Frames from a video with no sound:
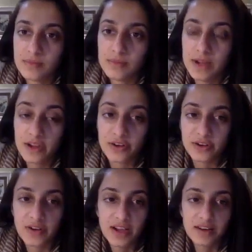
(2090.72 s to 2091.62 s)
my
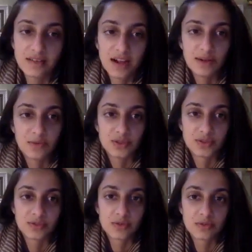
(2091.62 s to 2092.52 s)
undergrad, I
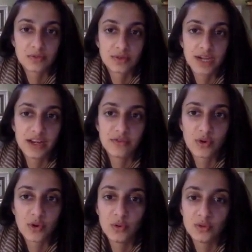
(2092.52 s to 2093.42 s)
was kind of
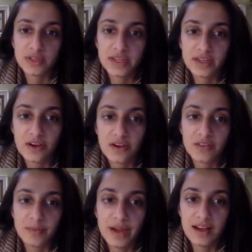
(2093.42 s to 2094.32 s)
only on
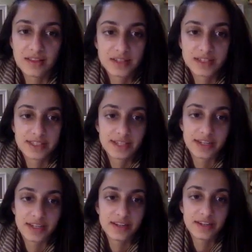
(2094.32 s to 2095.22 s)
the path to
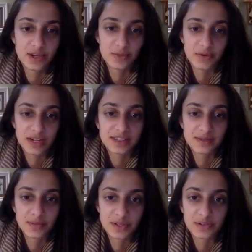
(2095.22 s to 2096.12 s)
study human rights
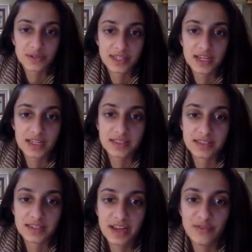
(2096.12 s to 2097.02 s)
and political science
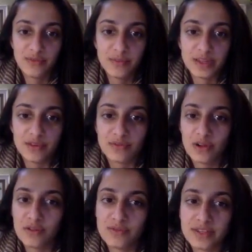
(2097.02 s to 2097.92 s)
and kind of be
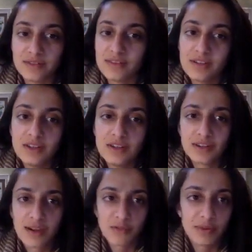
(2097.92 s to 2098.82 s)
involved in
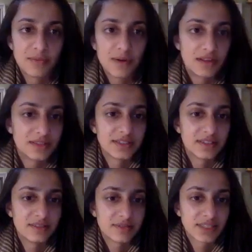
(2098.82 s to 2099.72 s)
government
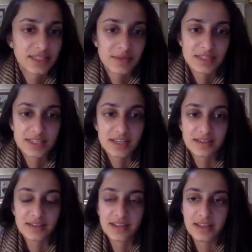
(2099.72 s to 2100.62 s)
policy to some
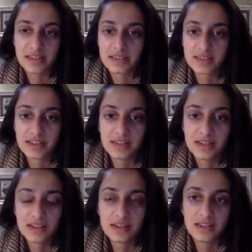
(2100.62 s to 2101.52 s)
extent. And
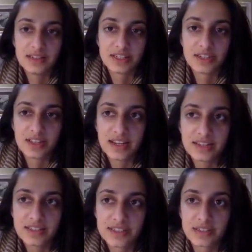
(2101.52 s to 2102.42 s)
until I
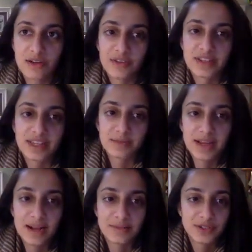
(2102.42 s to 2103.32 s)
discovered like my
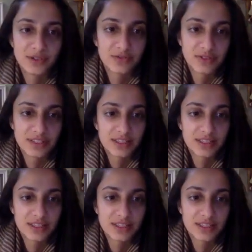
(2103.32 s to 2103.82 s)
aptitude for the